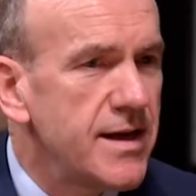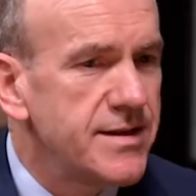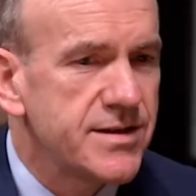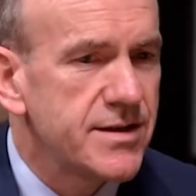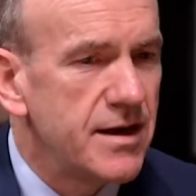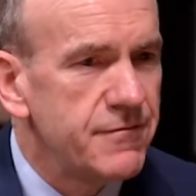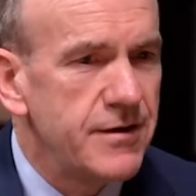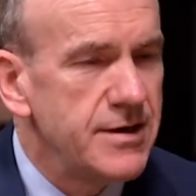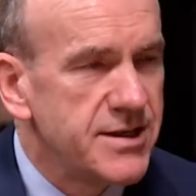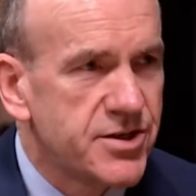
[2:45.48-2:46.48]
it's a
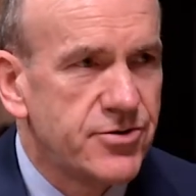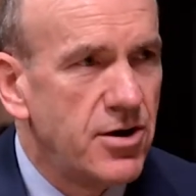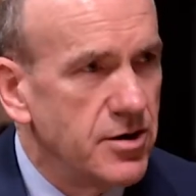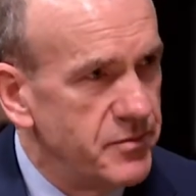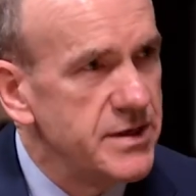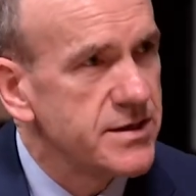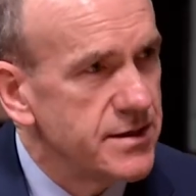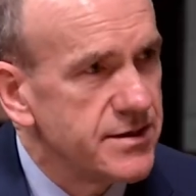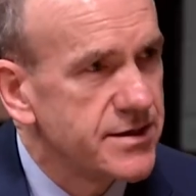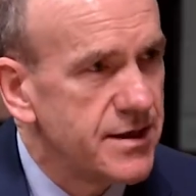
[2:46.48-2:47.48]
very strong
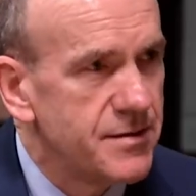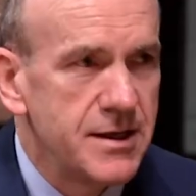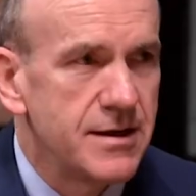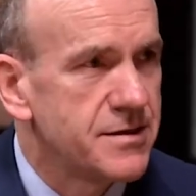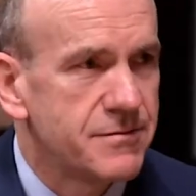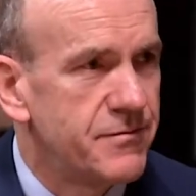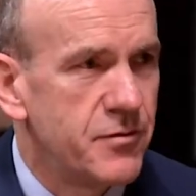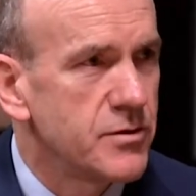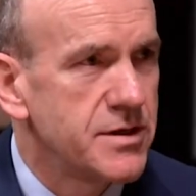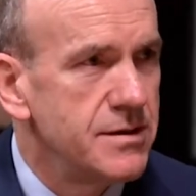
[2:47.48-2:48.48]
business. I mean, there's
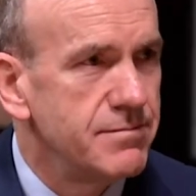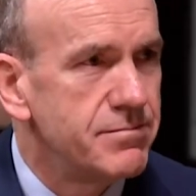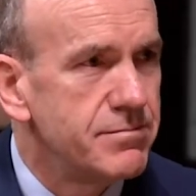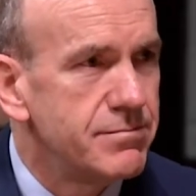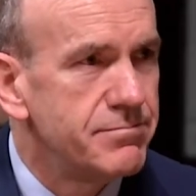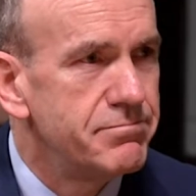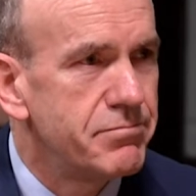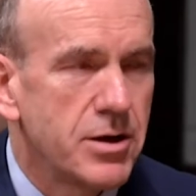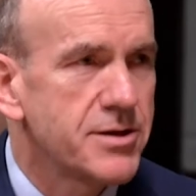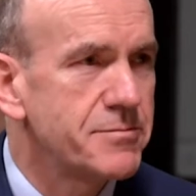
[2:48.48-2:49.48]
forty
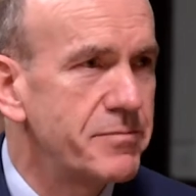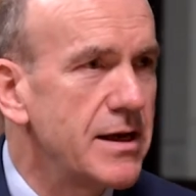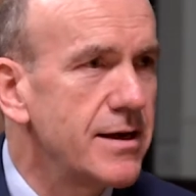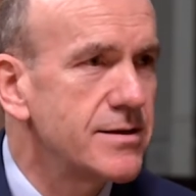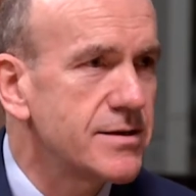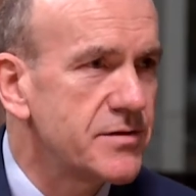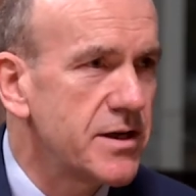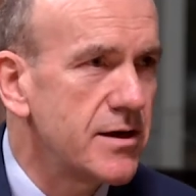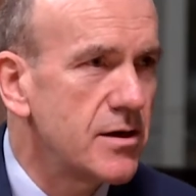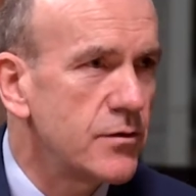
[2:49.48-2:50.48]
plus billions of
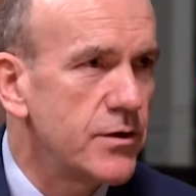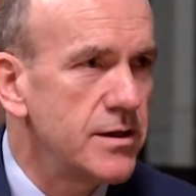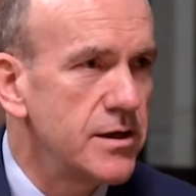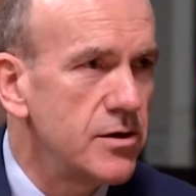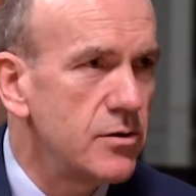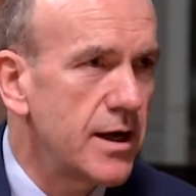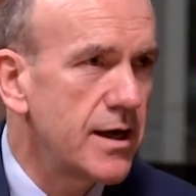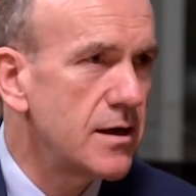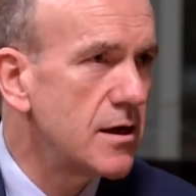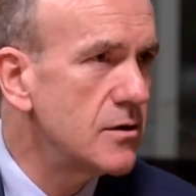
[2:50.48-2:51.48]
turnover in the U K
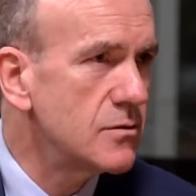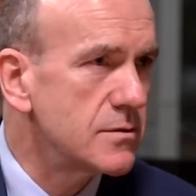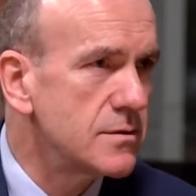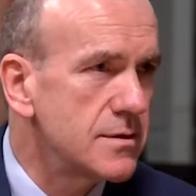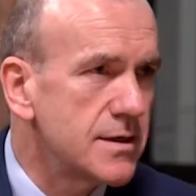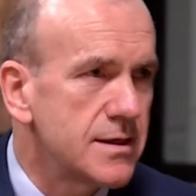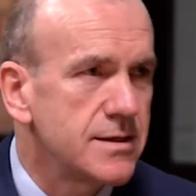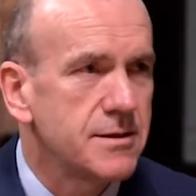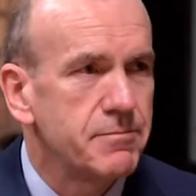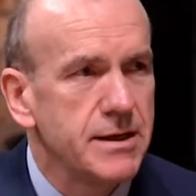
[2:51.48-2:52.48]
alone. Uh,
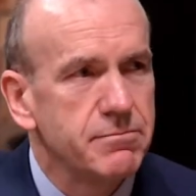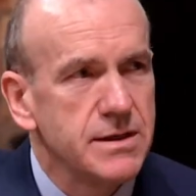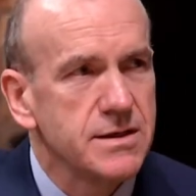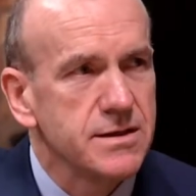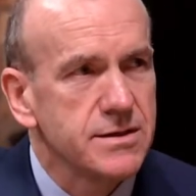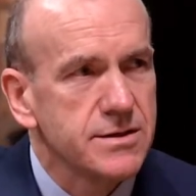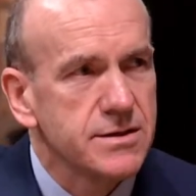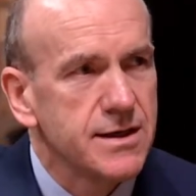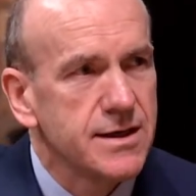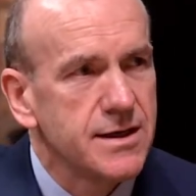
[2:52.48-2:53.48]
it's a big business
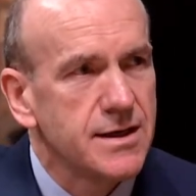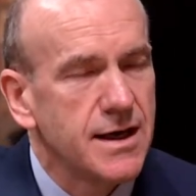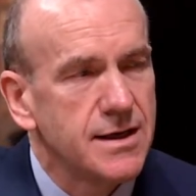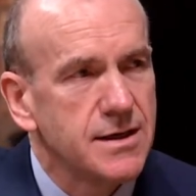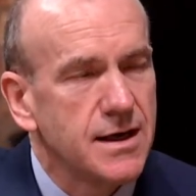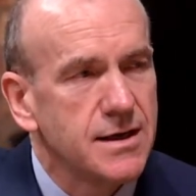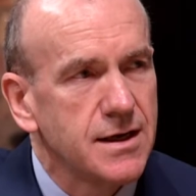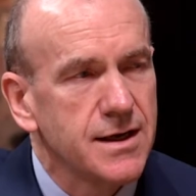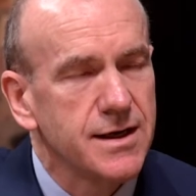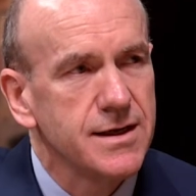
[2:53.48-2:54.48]
uh, and, and a
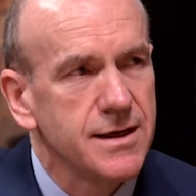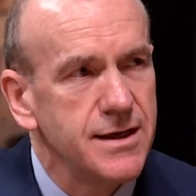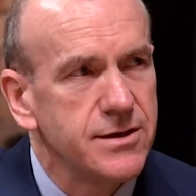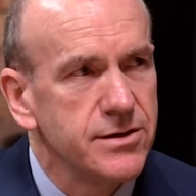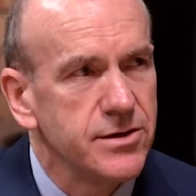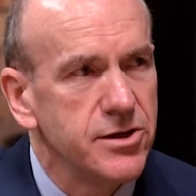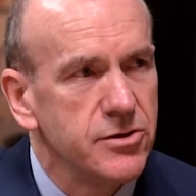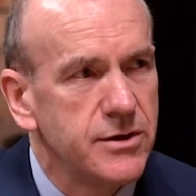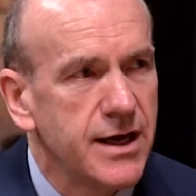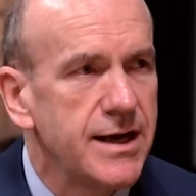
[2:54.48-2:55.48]
clear leader in the
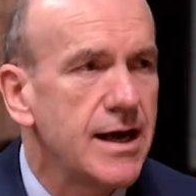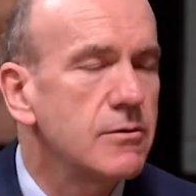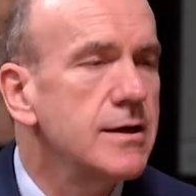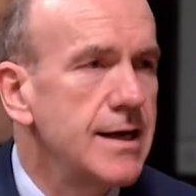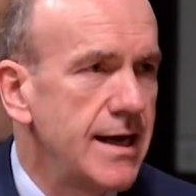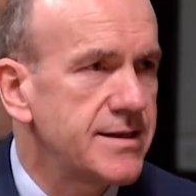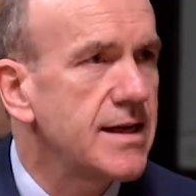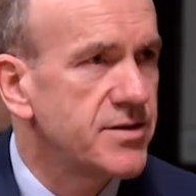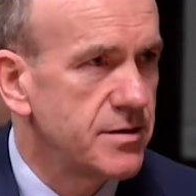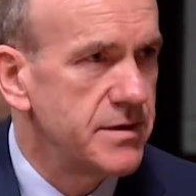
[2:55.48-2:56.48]
U K. Now, it's
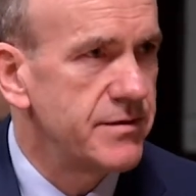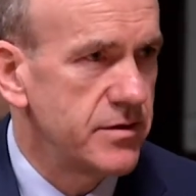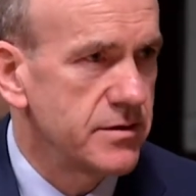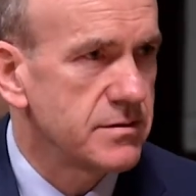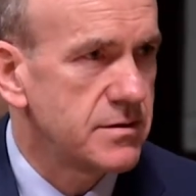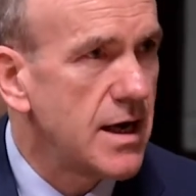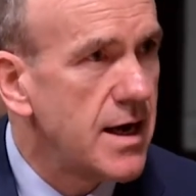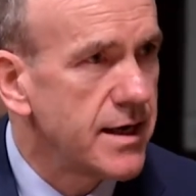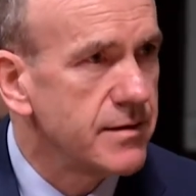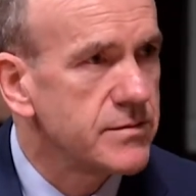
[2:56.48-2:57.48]
had some difficult
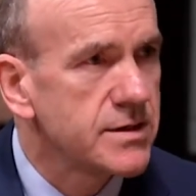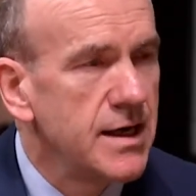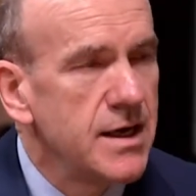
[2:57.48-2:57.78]
times,